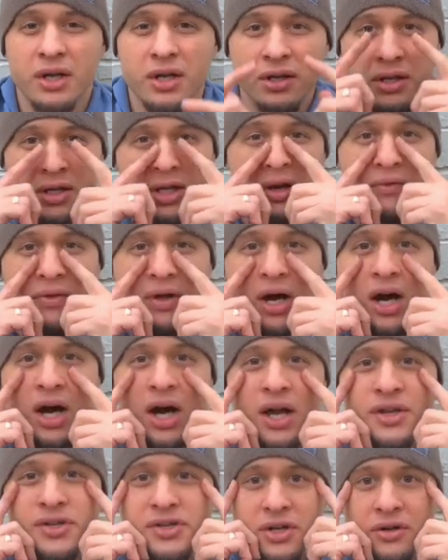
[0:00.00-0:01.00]
Then you have the
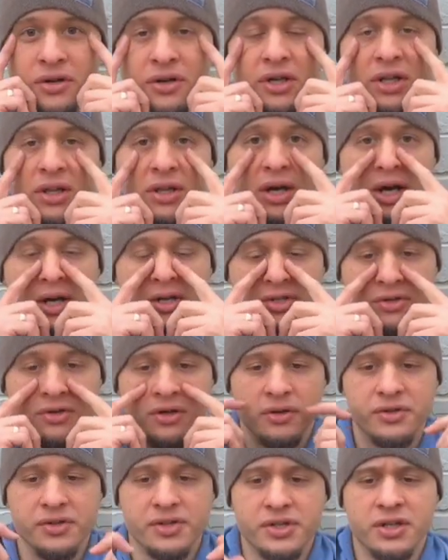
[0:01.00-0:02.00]
eyes underneath the eyes and
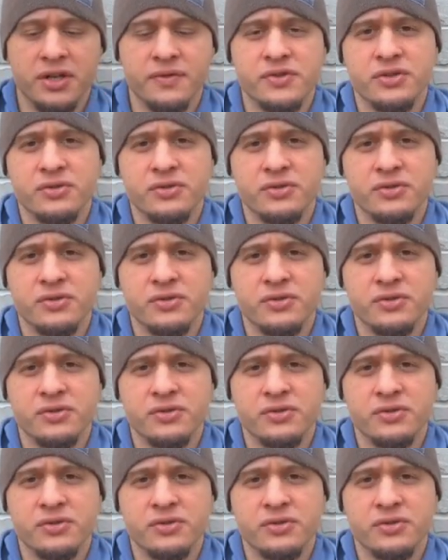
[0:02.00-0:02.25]
all this stuff.